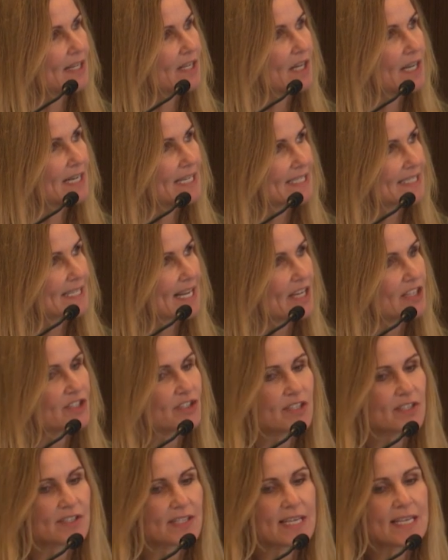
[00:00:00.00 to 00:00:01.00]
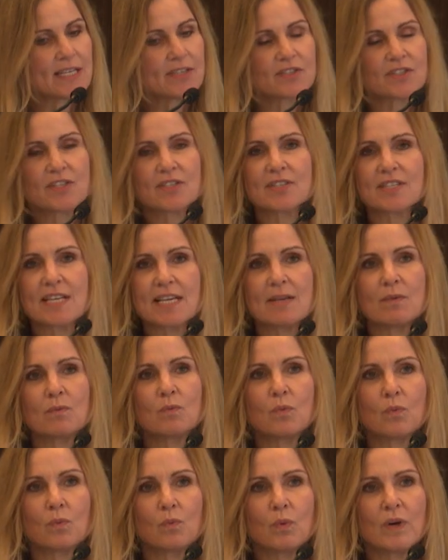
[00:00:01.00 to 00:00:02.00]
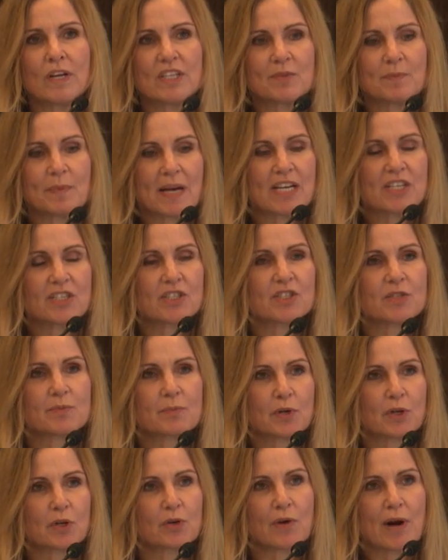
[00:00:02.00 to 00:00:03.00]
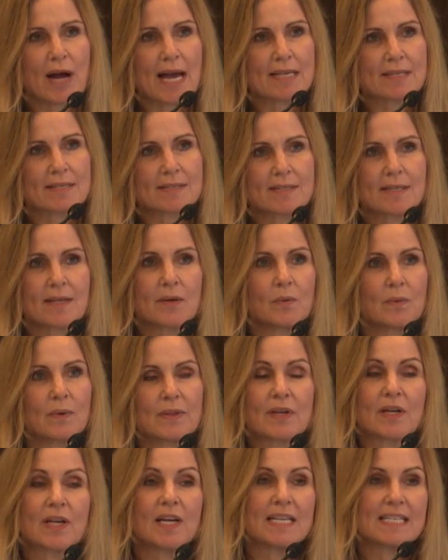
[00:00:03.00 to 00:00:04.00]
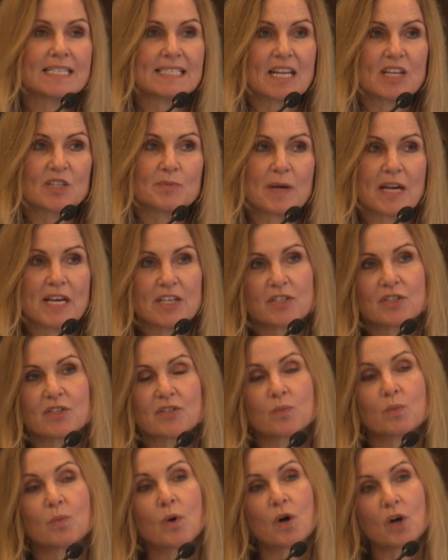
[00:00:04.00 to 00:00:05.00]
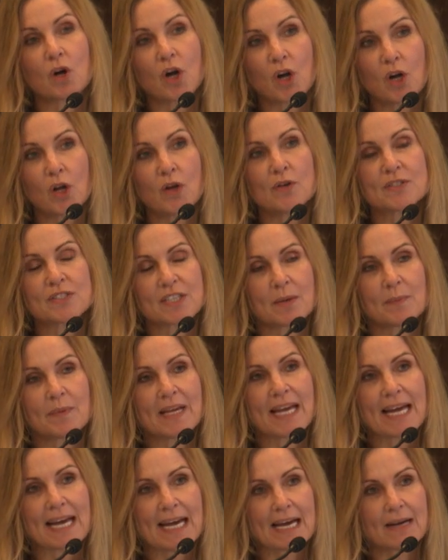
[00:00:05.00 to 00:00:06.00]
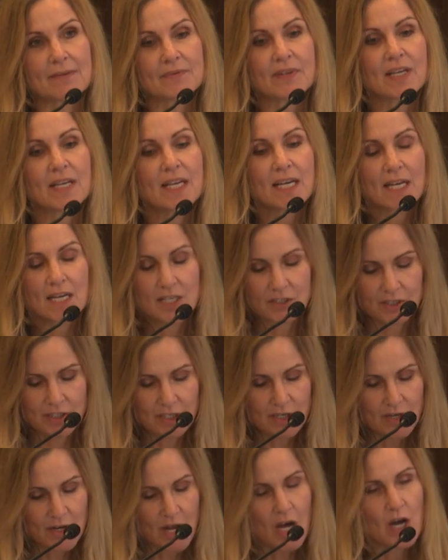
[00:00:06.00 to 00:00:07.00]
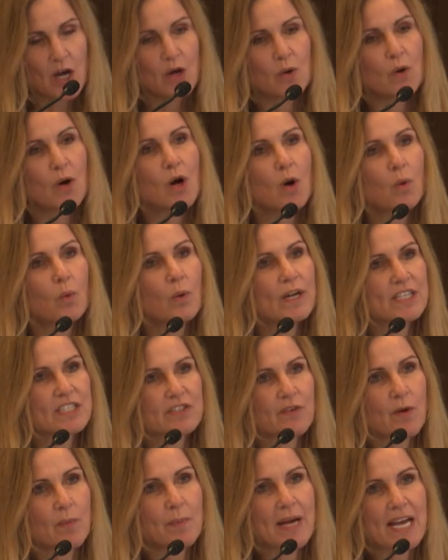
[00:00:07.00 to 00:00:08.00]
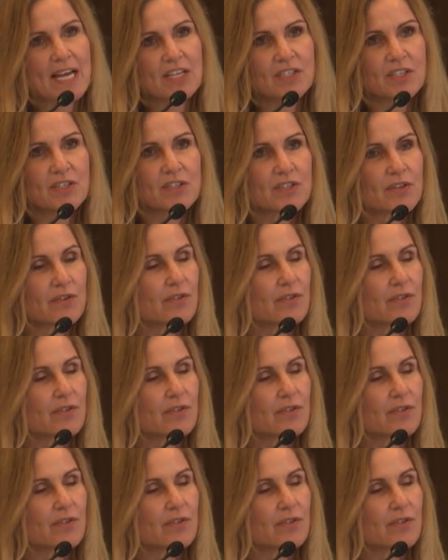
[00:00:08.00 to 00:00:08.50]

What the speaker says: early stage disease to see which patients progress. So with the early stage patients, what clues can we have to know which of our patients who